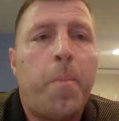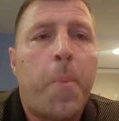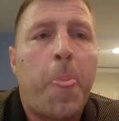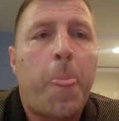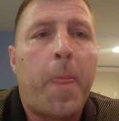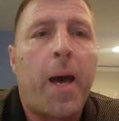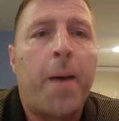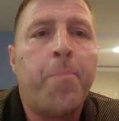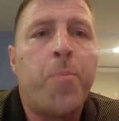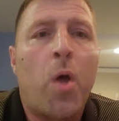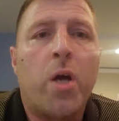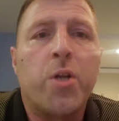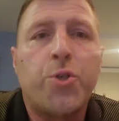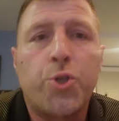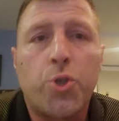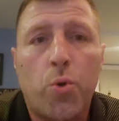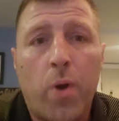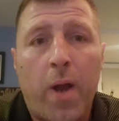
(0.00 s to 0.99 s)
I'm not
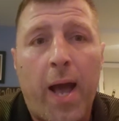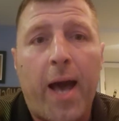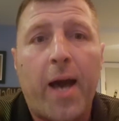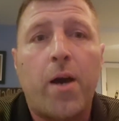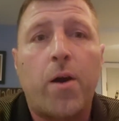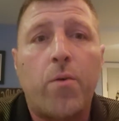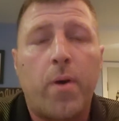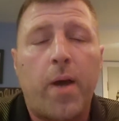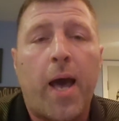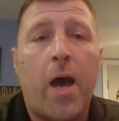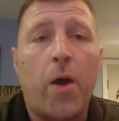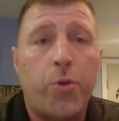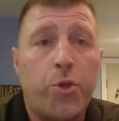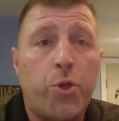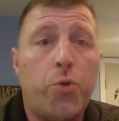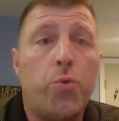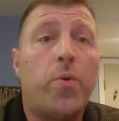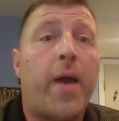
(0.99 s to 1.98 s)
sure how
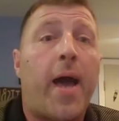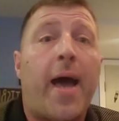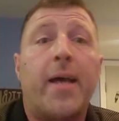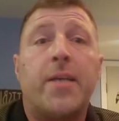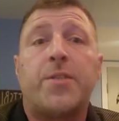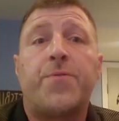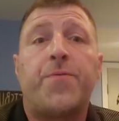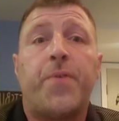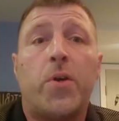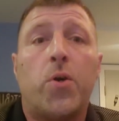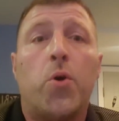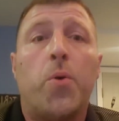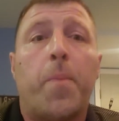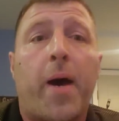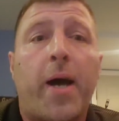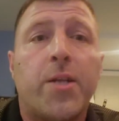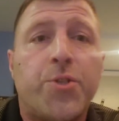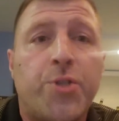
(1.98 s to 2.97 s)
you guys feel
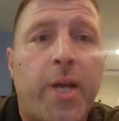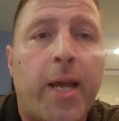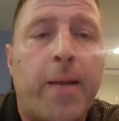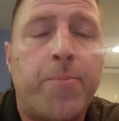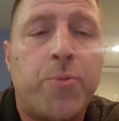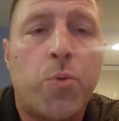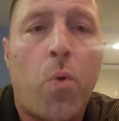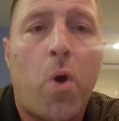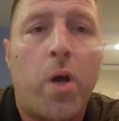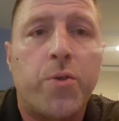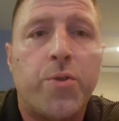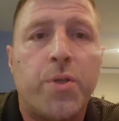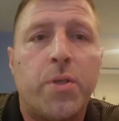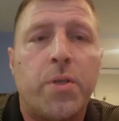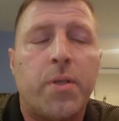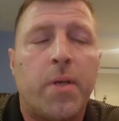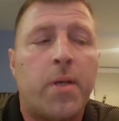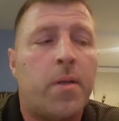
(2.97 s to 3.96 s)
about James
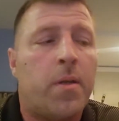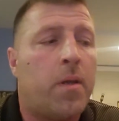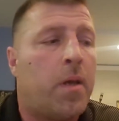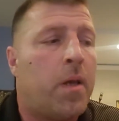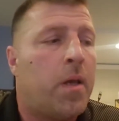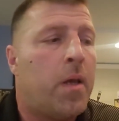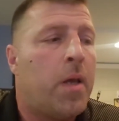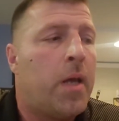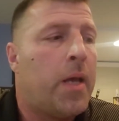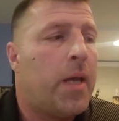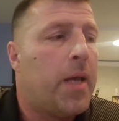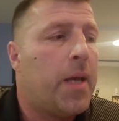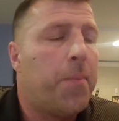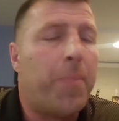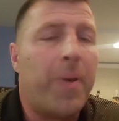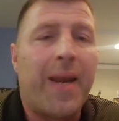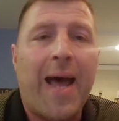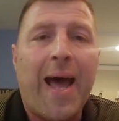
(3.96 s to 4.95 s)
Washington,
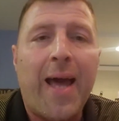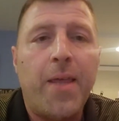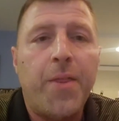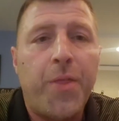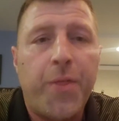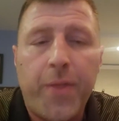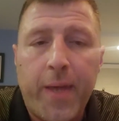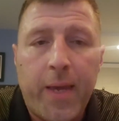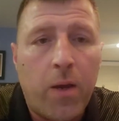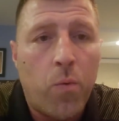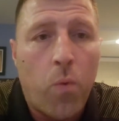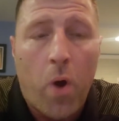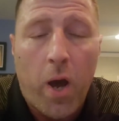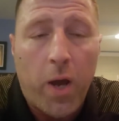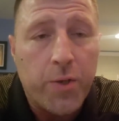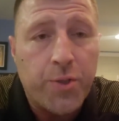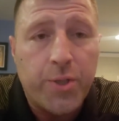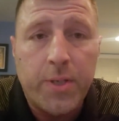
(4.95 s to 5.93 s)
but I think
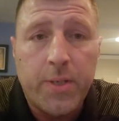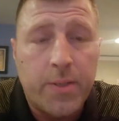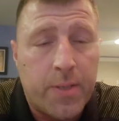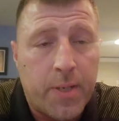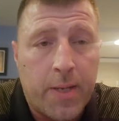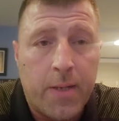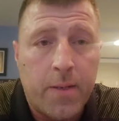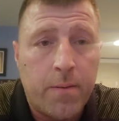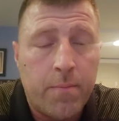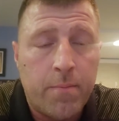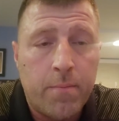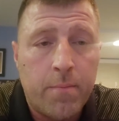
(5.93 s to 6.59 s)
Washington,